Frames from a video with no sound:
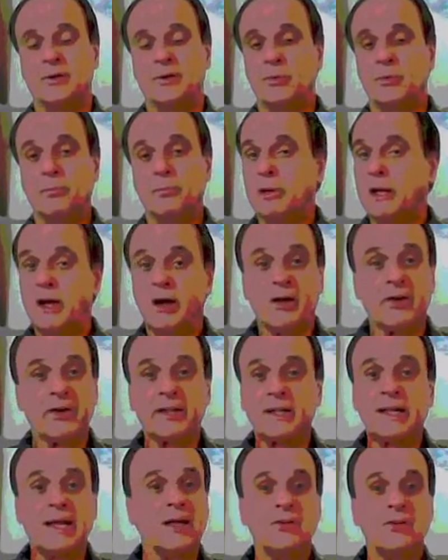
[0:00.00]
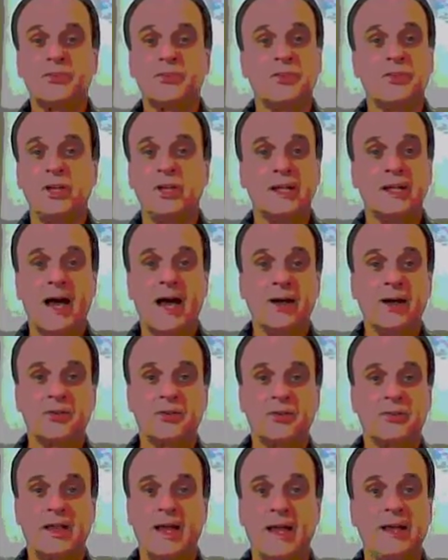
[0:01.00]
rebelled against the United
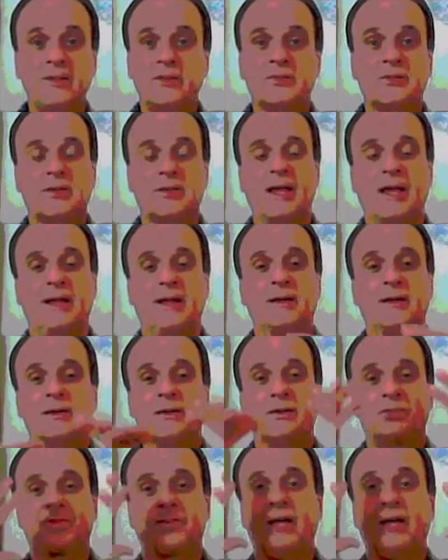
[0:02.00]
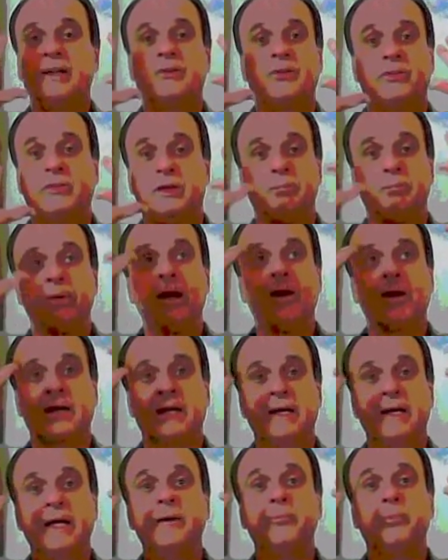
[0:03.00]
States and said to the
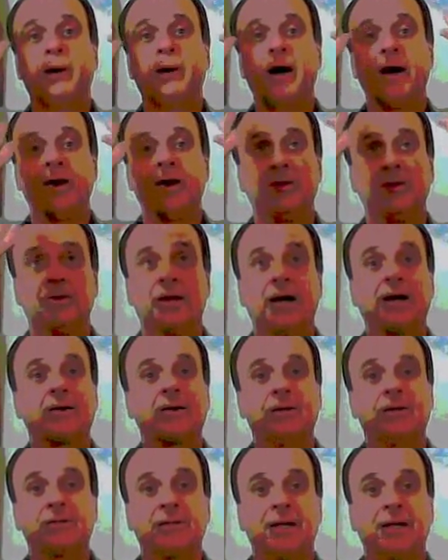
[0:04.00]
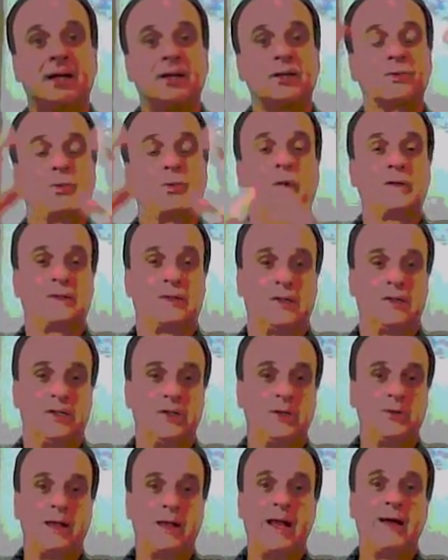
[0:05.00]
American Empire, you're not going to tell us what to
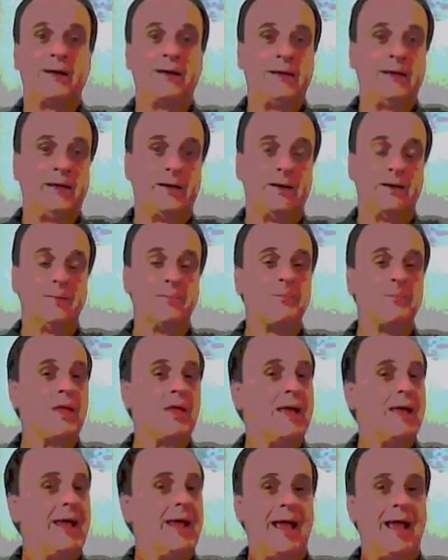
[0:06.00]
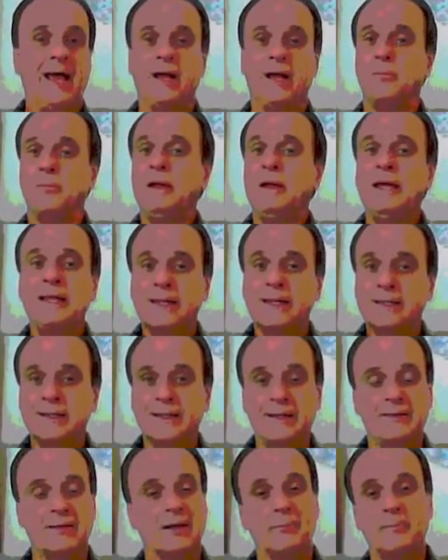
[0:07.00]
do down here. And
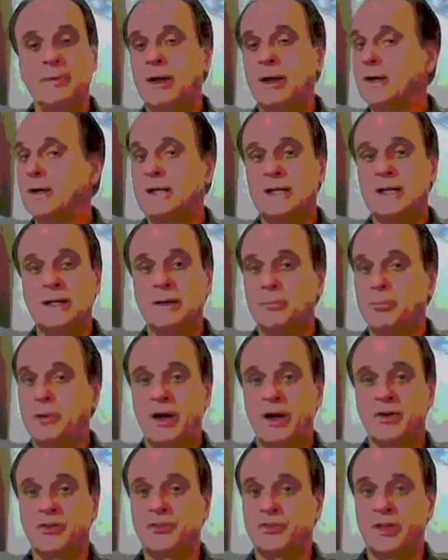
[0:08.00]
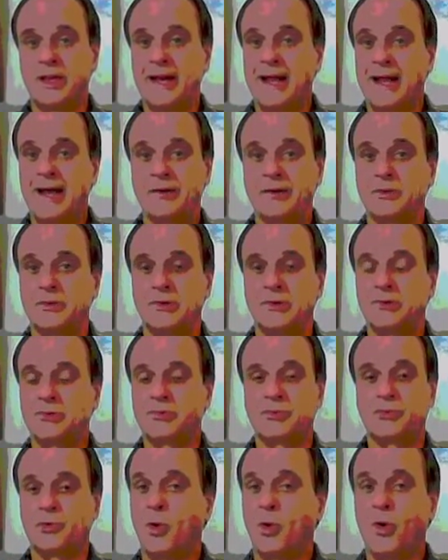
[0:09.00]
immediately the American Empire set out to
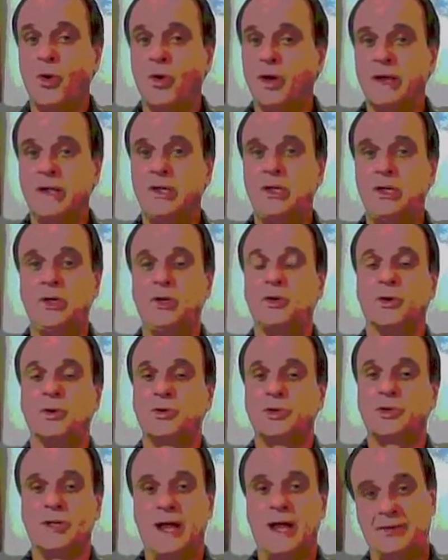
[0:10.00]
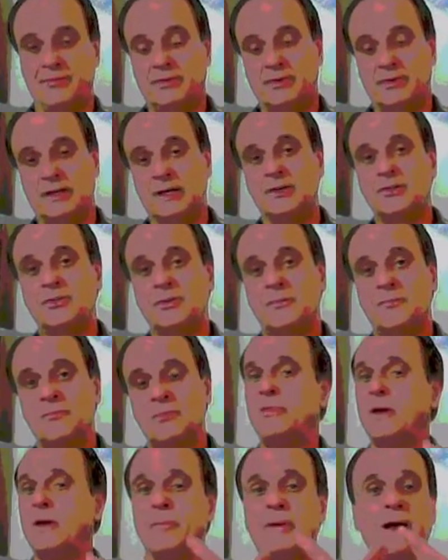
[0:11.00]
destroy Hugo Chavez.
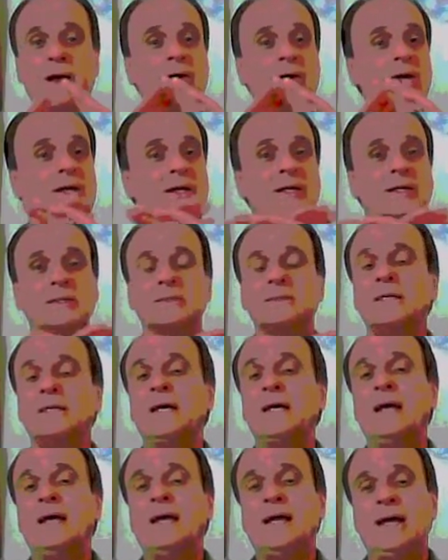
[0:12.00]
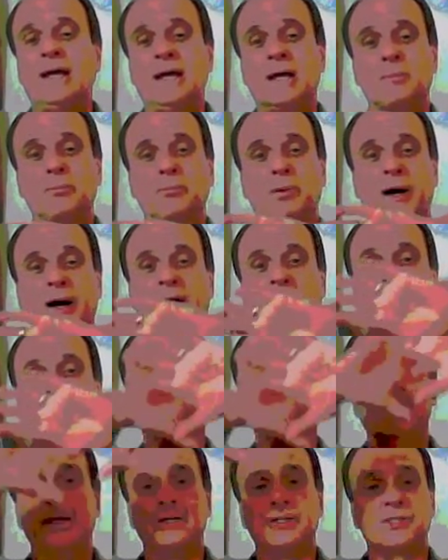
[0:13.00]
The American
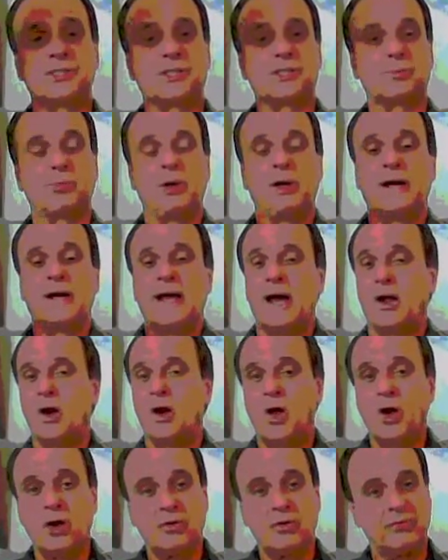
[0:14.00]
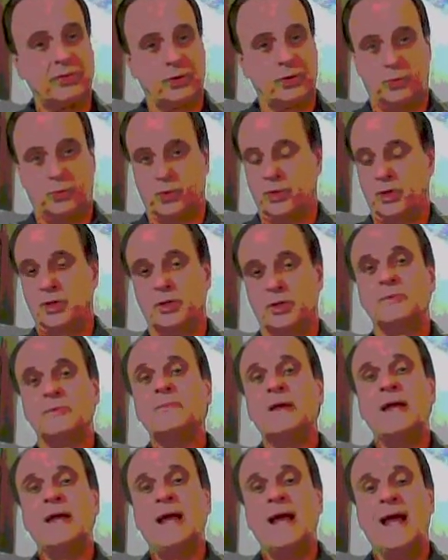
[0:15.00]
Empire is spread out all over the
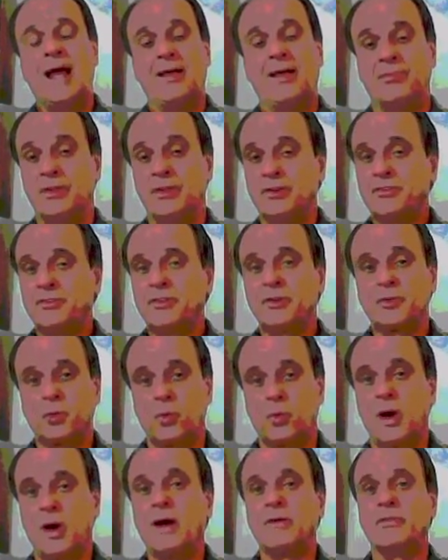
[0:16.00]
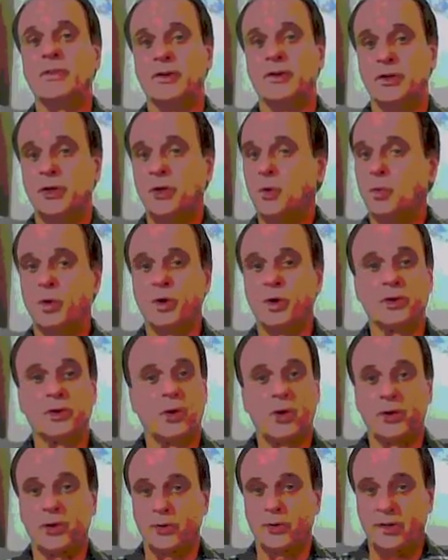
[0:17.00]
world. And this is where the New World
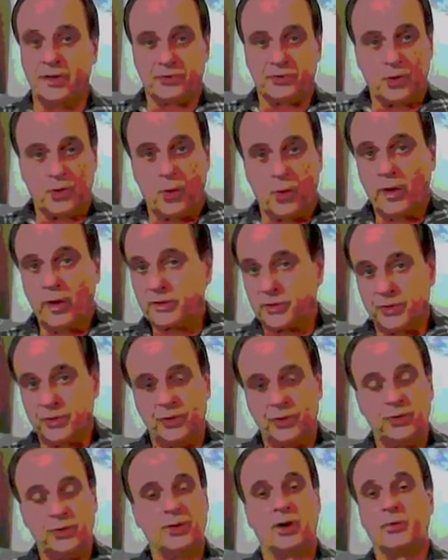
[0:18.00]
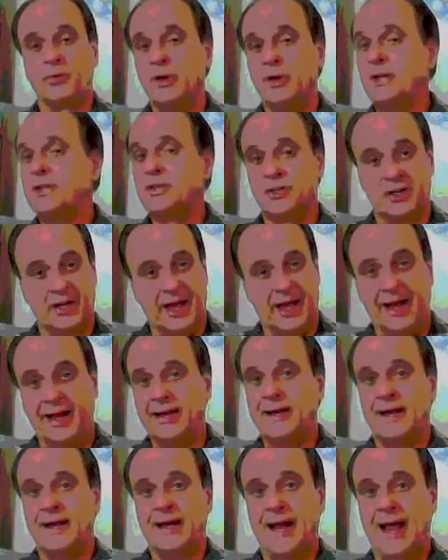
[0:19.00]
Order is going to
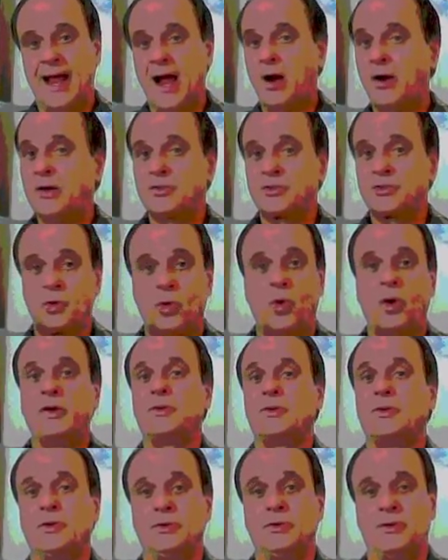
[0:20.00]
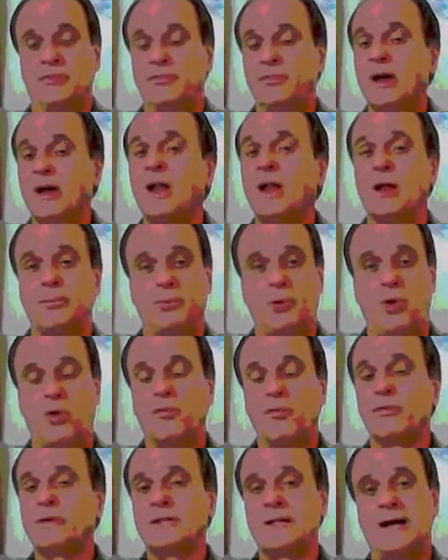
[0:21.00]
originate and how it's going to develop
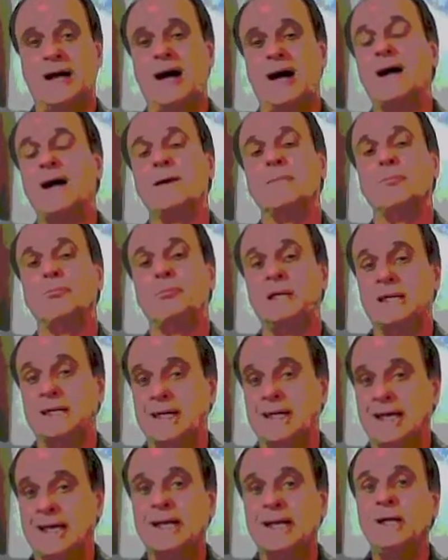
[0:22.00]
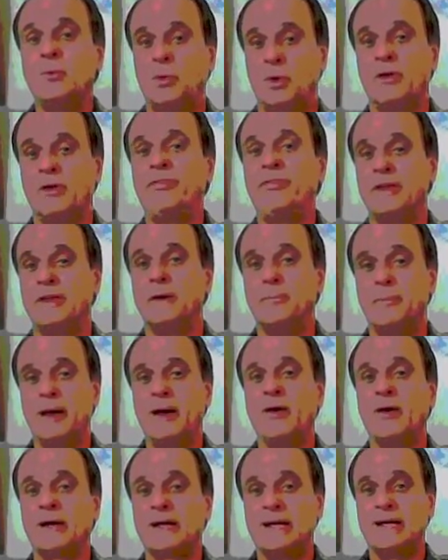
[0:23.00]
over time, beginning with the
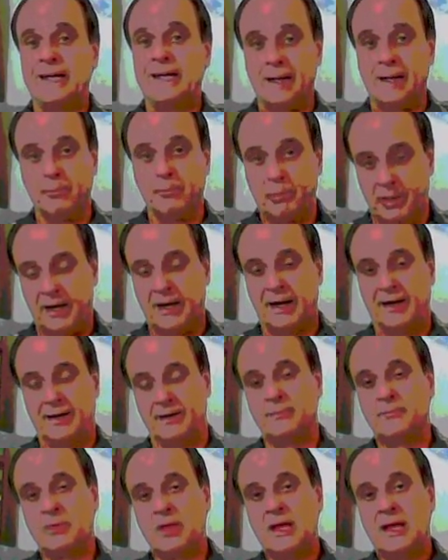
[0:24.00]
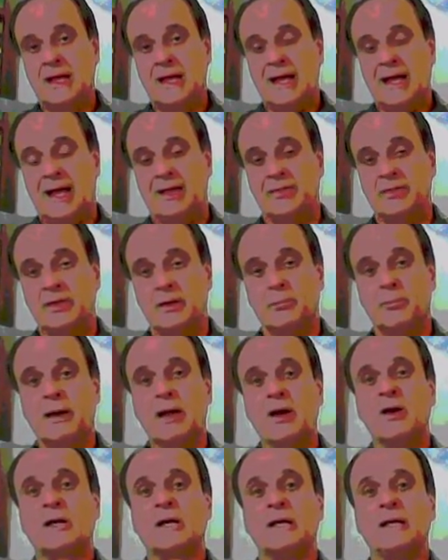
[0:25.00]
American Empire. And the
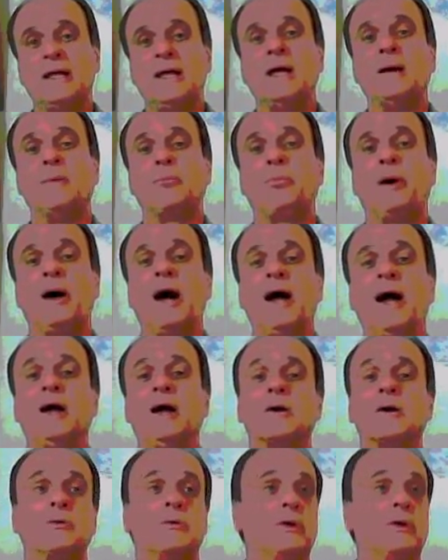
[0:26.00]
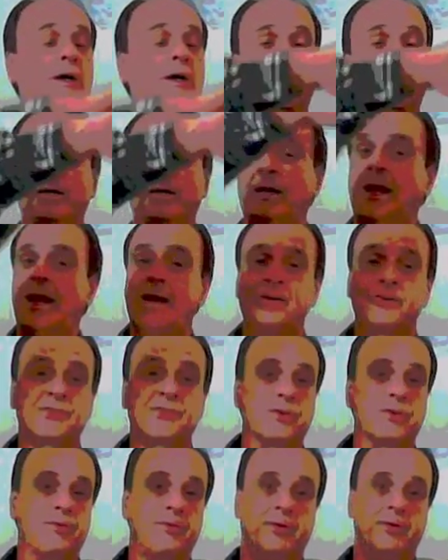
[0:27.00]
American Empire has